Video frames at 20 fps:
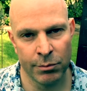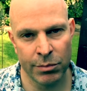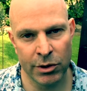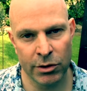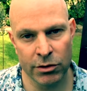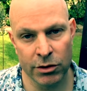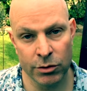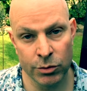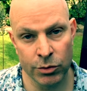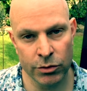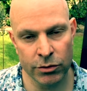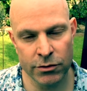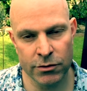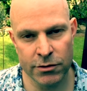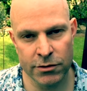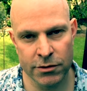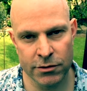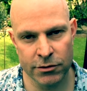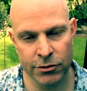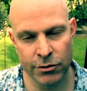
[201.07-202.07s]
Blog
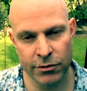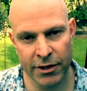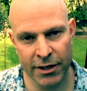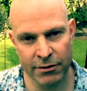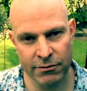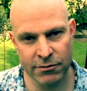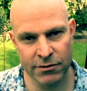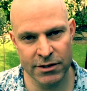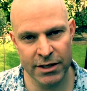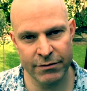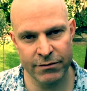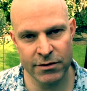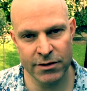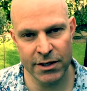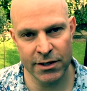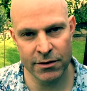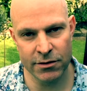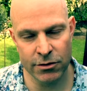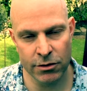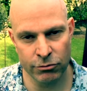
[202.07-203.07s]
Awards
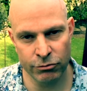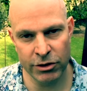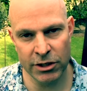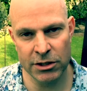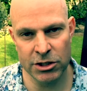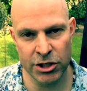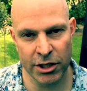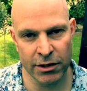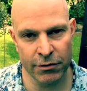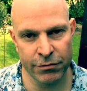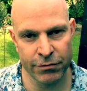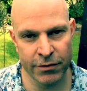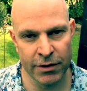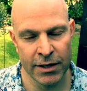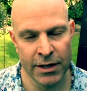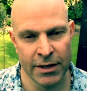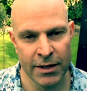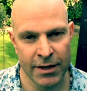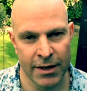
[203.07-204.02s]
2017, so really chuffed,